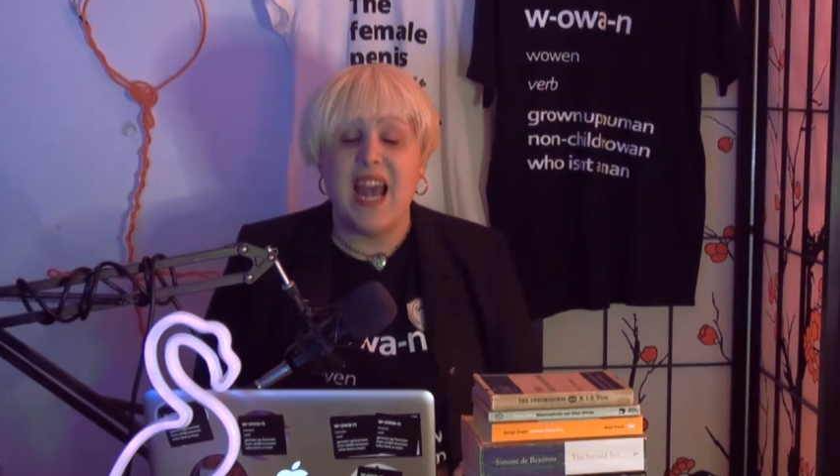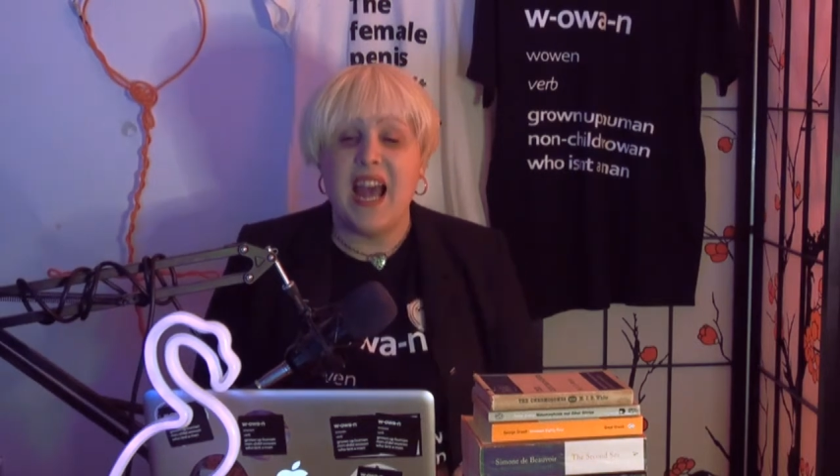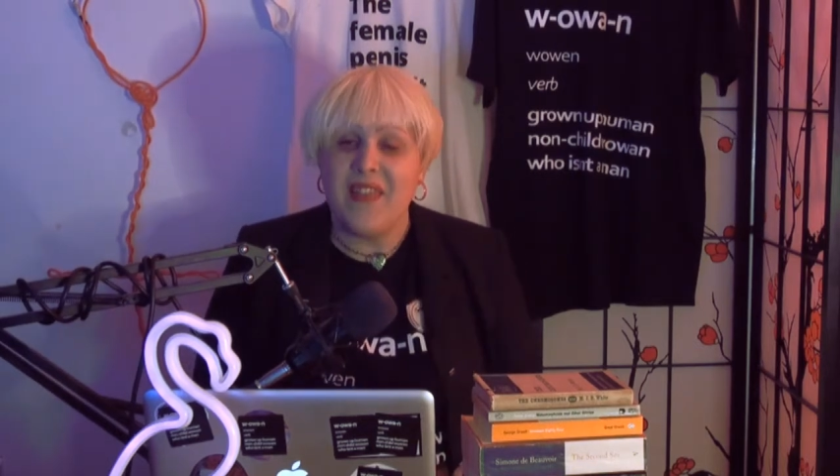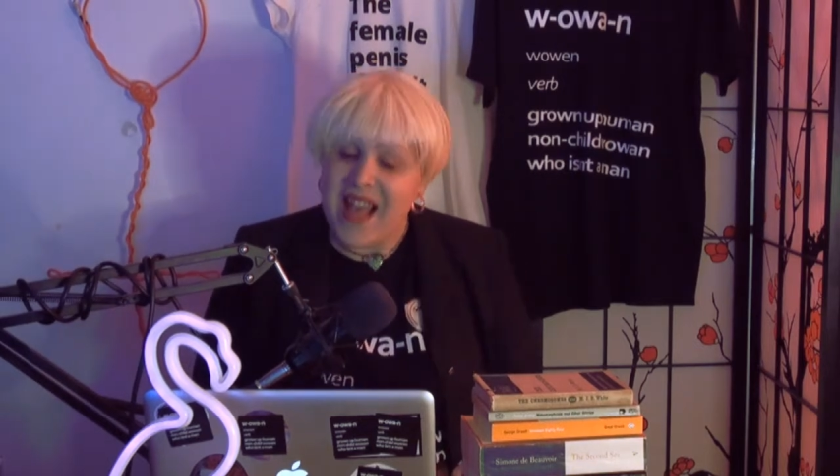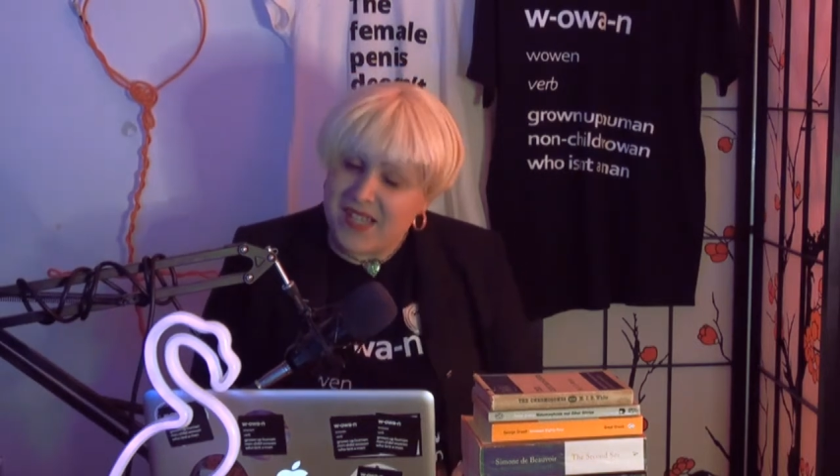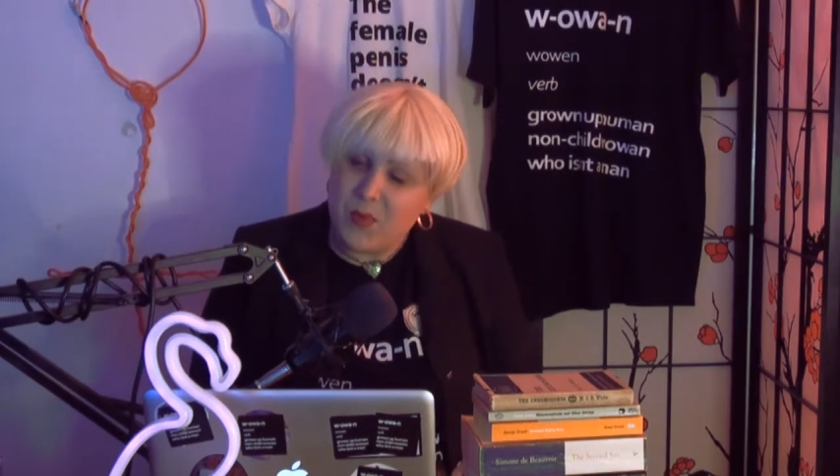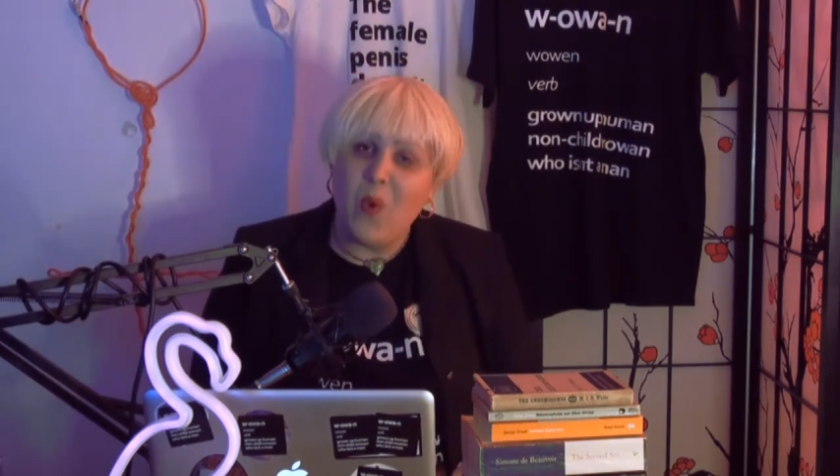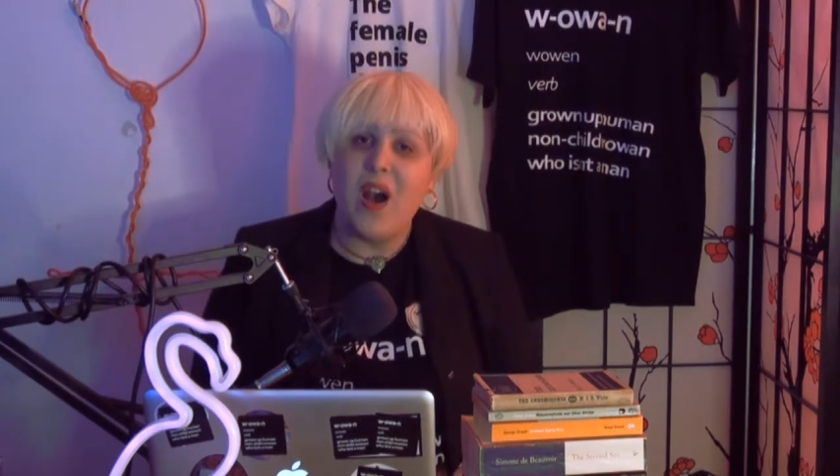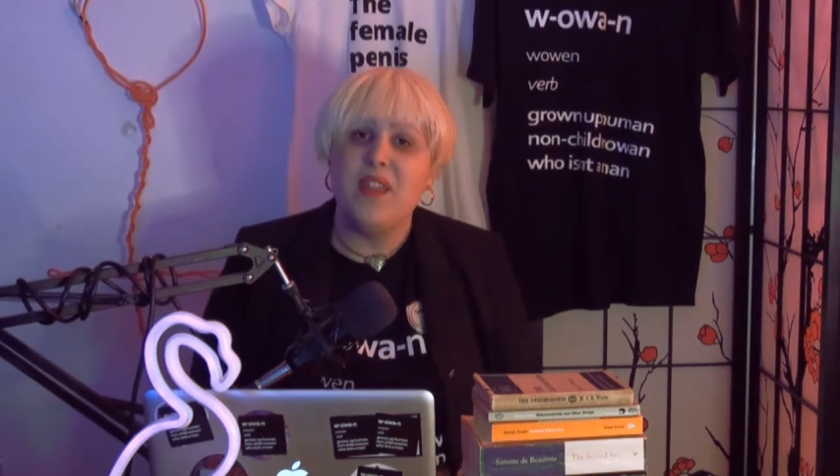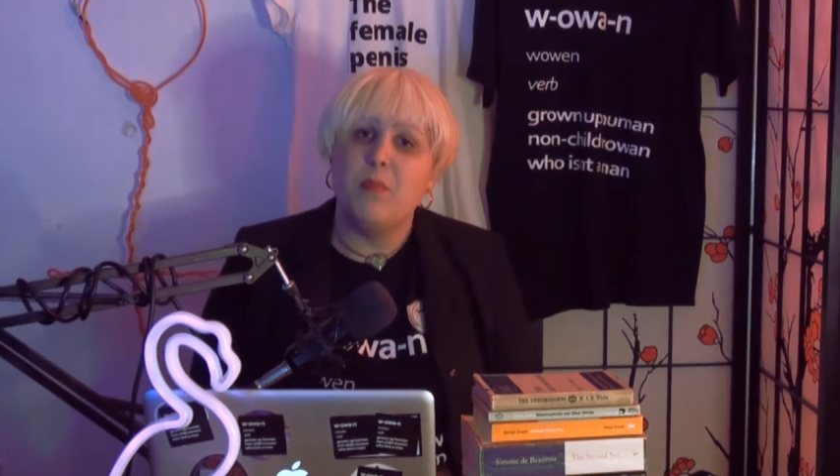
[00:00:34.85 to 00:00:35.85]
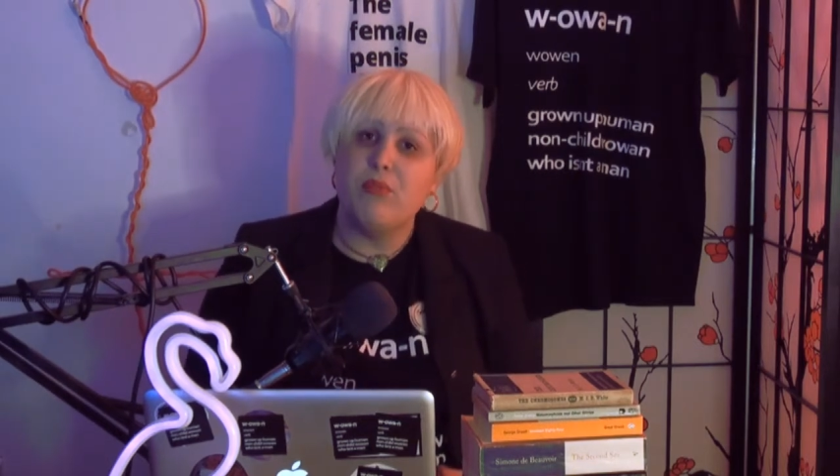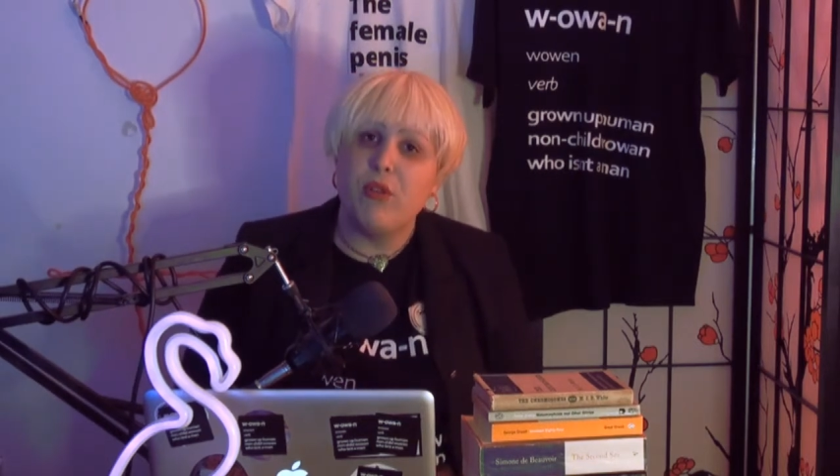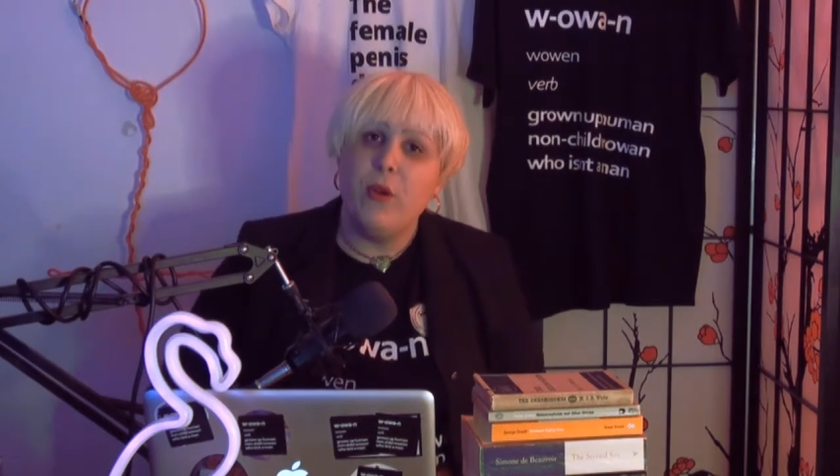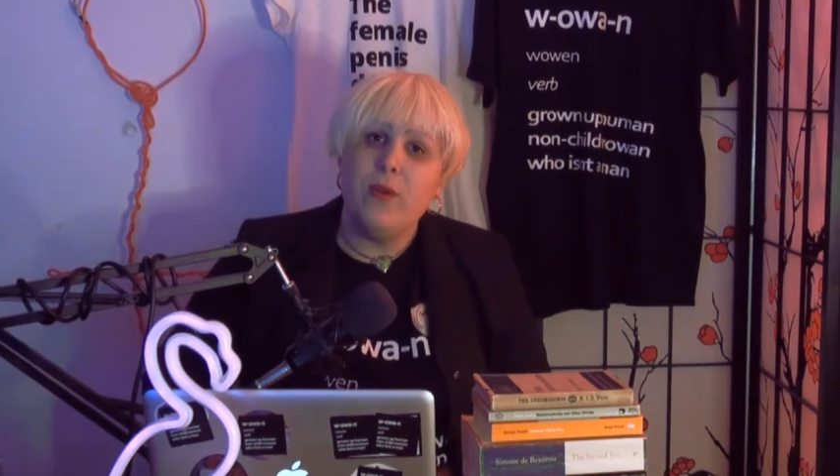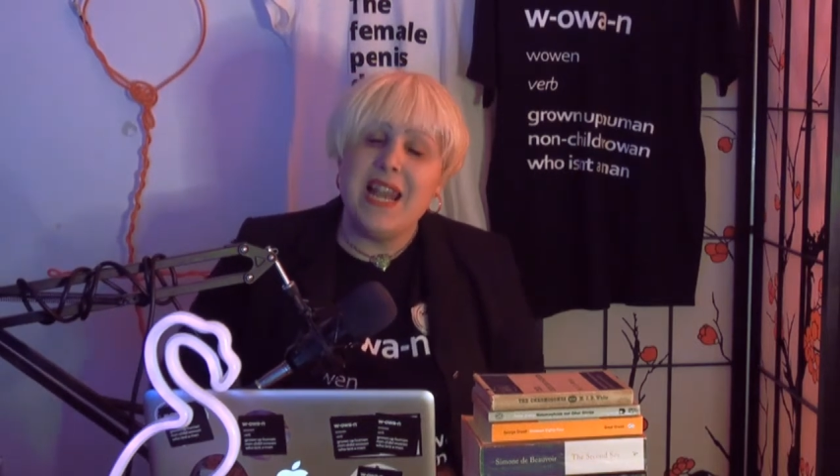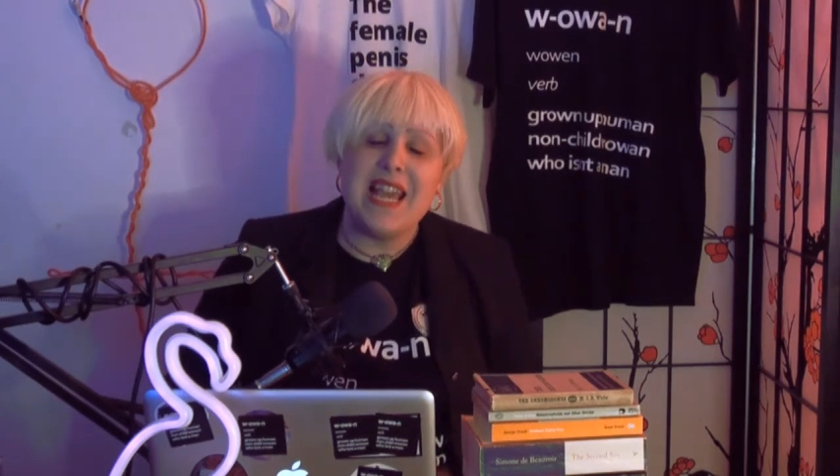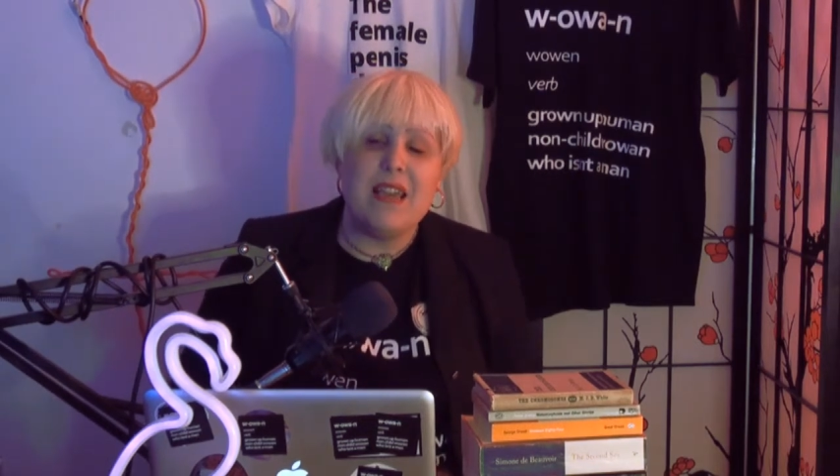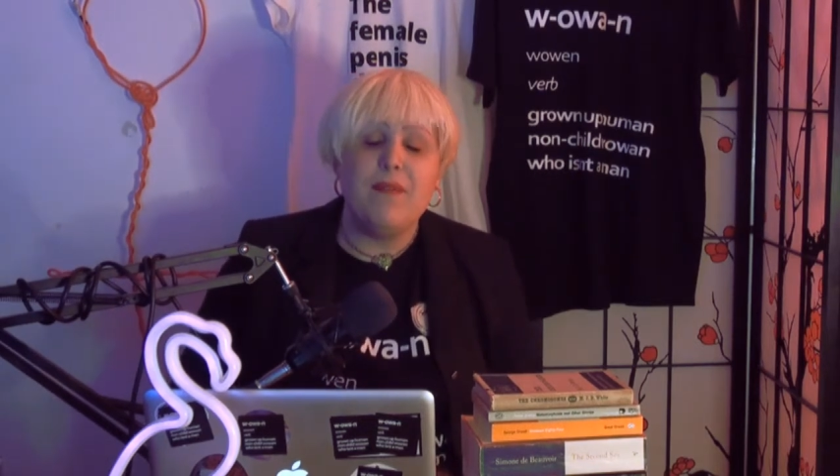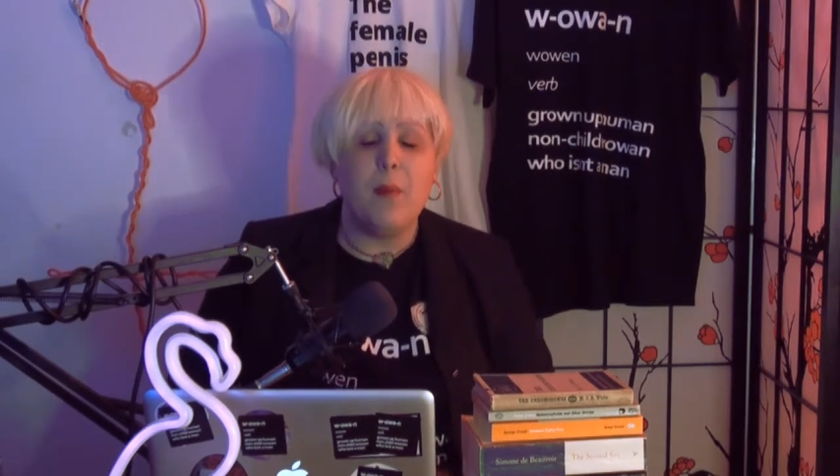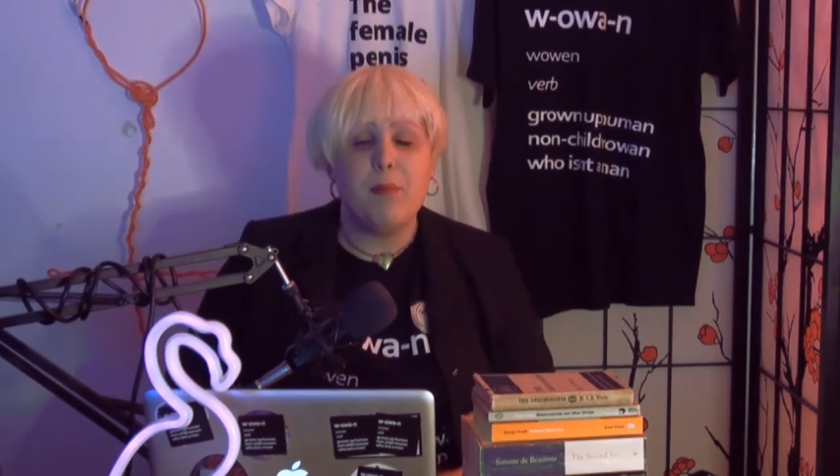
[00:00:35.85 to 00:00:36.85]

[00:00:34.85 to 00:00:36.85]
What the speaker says: And that's why the pro-leave